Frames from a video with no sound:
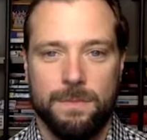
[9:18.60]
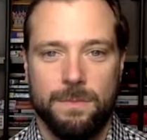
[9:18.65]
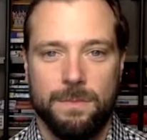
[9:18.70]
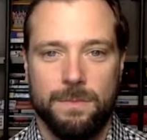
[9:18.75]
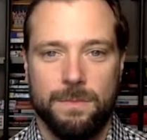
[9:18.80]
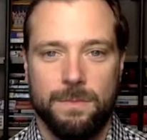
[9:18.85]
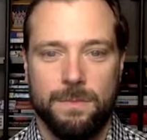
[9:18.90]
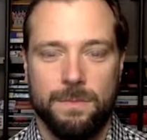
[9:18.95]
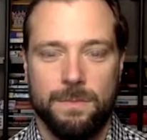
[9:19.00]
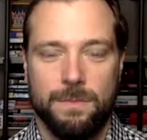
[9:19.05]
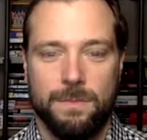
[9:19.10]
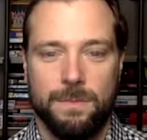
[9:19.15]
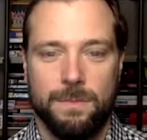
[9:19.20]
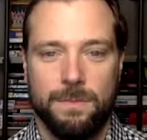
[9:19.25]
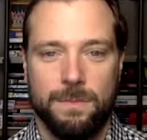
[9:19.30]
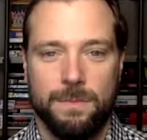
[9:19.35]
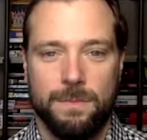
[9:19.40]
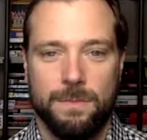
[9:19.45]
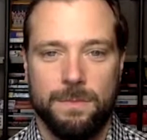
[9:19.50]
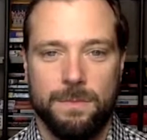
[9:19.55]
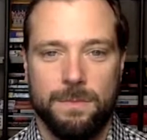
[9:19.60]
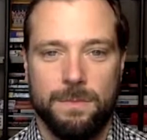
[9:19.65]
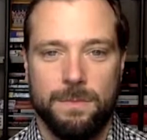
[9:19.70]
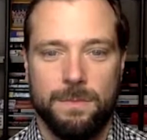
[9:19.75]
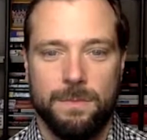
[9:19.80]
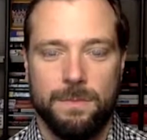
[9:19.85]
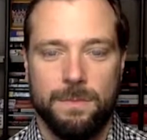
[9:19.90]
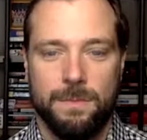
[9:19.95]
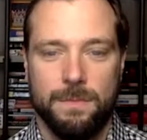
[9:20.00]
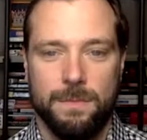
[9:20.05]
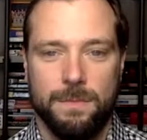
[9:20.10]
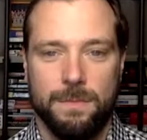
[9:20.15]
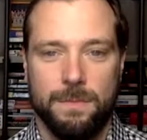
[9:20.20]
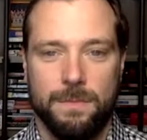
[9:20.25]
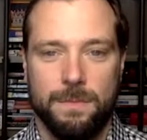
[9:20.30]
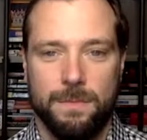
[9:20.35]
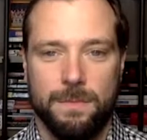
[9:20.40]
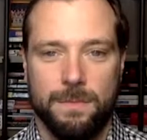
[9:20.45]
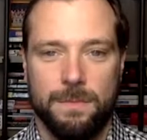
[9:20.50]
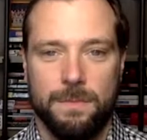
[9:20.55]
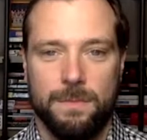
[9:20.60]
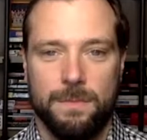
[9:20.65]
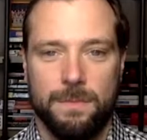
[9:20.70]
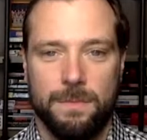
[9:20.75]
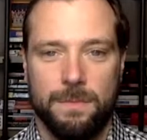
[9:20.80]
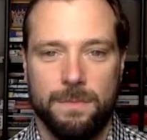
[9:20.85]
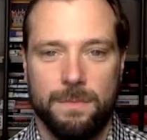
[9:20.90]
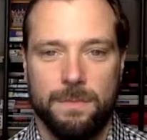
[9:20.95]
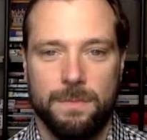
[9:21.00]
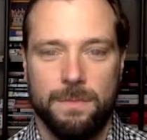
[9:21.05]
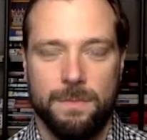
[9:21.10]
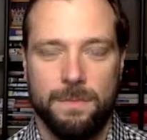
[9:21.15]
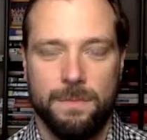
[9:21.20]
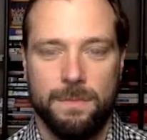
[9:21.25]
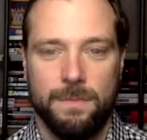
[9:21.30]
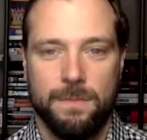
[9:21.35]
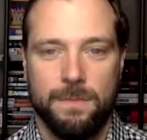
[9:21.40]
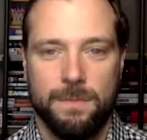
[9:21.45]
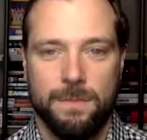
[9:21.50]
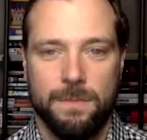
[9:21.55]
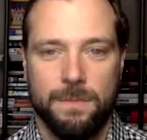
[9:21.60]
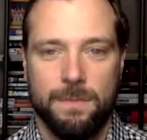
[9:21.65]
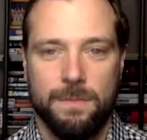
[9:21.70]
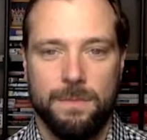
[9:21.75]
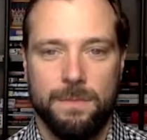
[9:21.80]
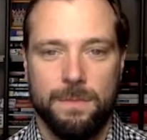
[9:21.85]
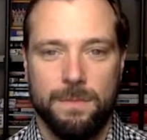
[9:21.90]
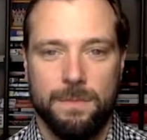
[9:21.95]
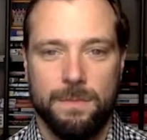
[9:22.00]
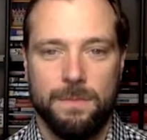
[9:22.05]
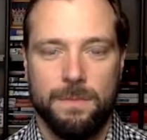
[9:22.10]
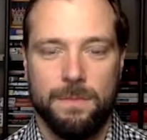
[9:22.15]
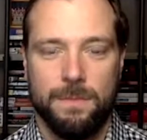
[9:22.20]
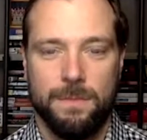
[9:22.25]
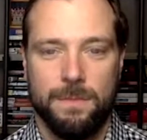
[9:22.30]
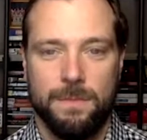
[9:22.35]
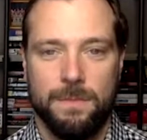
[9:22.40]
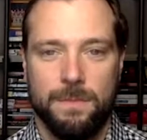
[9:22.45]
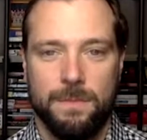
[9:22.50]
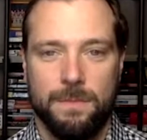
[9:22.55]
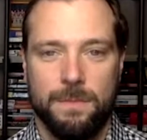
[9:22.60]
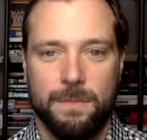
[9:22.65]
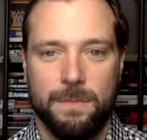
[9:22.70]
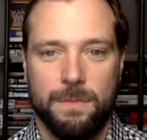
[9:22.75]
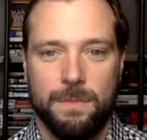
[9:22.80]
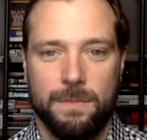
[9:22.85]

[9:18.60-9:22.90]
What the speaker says: No words are spoken by the person on screen.